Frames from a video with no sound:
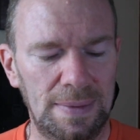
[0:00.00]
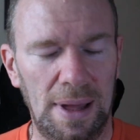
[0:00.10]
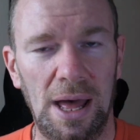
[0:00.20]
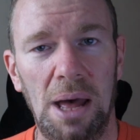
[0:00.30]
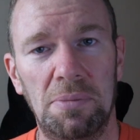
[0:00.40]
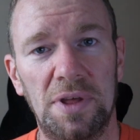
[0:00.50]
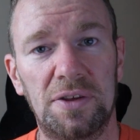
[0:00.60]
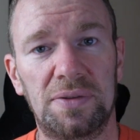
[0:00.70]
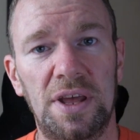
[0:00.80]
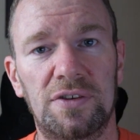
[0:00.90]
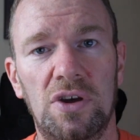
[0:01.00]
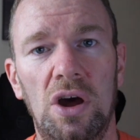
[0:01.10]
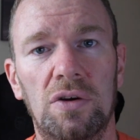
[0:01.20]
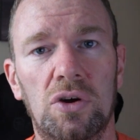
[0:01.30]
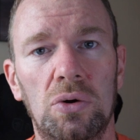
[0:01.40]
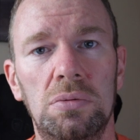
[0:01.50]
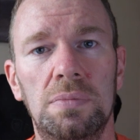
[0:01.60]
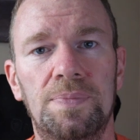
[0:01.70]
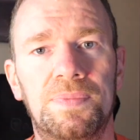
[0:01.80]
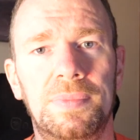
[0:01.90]
So that's kind of cool.
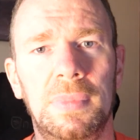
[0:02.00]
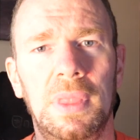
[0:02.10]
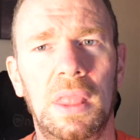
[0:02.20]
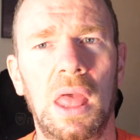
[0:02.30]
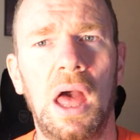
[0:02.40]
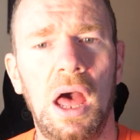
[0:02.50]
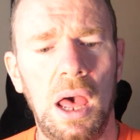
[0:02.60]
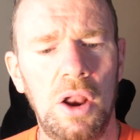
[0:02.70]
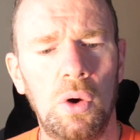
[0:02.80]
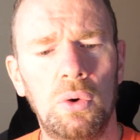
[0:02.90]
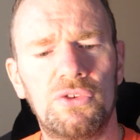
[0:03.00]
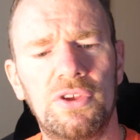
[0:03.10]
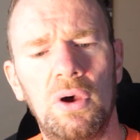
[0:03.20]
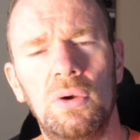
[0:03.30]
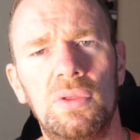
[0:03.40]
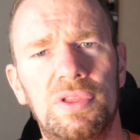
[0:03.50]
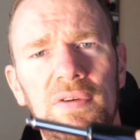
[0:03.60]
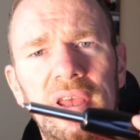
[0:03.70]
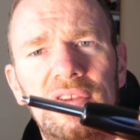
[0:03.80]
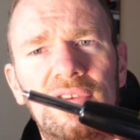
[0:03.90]
And also there
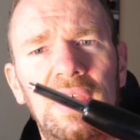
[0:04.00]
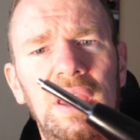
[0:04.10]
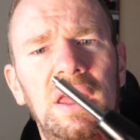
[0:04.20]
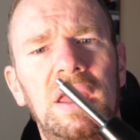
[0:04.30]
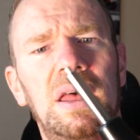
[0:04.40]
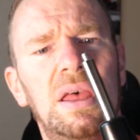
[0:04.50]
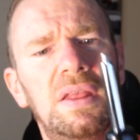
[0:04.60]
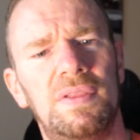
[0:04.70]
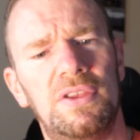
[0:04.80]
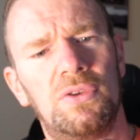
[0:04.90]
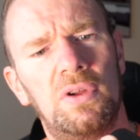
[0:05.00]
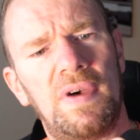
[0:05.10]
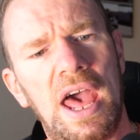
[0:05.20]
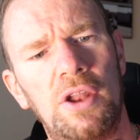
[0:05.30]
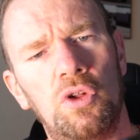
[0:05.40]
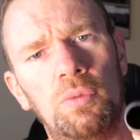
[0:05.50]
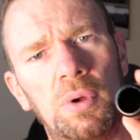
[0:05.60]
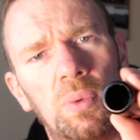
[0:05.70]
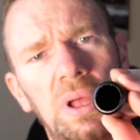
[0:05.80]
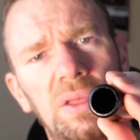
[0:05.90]
is this sort of handle,
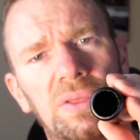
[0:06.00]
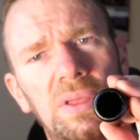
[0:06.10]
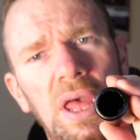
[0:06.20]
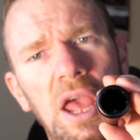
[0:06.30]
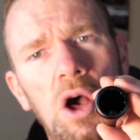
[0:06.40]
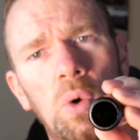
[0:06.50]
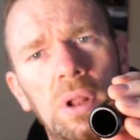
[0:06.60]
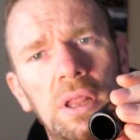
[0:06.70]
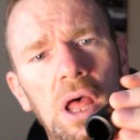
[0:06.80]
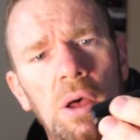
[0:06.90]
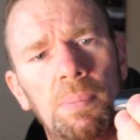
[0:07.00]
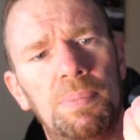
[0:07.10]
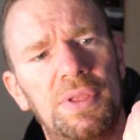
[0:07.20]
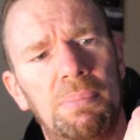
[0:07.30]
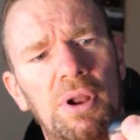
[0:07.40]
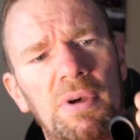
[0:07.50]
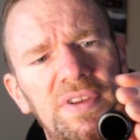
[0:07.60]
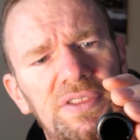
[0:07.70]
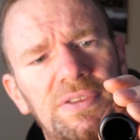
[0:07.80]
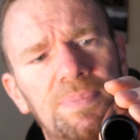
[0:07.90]
but with a hole up the bottom of
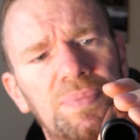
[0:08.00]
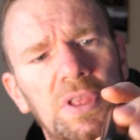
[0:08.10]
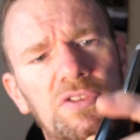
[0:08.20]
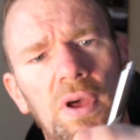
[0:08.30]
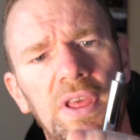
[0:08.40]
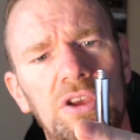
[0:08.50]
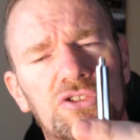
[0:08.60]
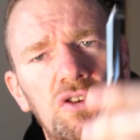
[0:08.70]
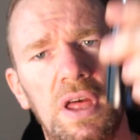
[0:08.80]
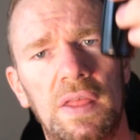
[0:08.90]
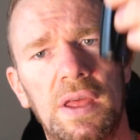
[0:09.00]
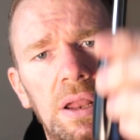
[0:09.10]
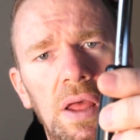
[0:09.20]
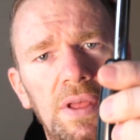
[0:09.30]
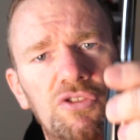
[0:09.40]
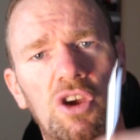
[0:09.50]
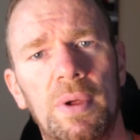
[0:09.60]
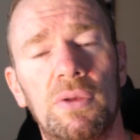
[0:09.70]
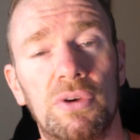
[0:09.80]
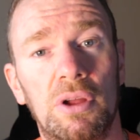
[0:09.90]
it. So I think you can screw that and then drop
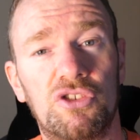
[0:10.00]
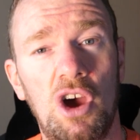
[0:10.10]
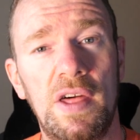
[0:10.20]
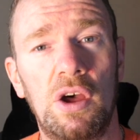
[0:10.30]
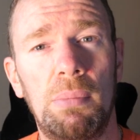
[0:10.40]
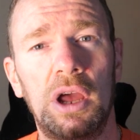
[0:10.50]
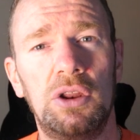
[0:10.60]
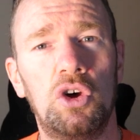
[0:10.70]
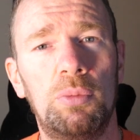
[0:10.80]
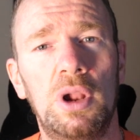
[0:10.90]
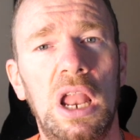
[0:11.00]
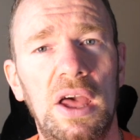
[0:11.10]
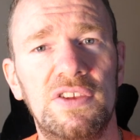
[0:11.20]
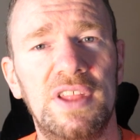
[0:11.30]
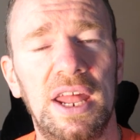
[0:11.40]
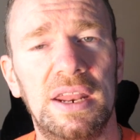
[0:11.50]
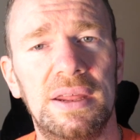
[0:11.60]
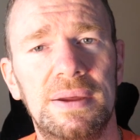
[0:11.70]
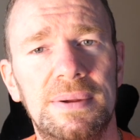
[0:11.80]
that on. So I'm going to try that on my normal light stand.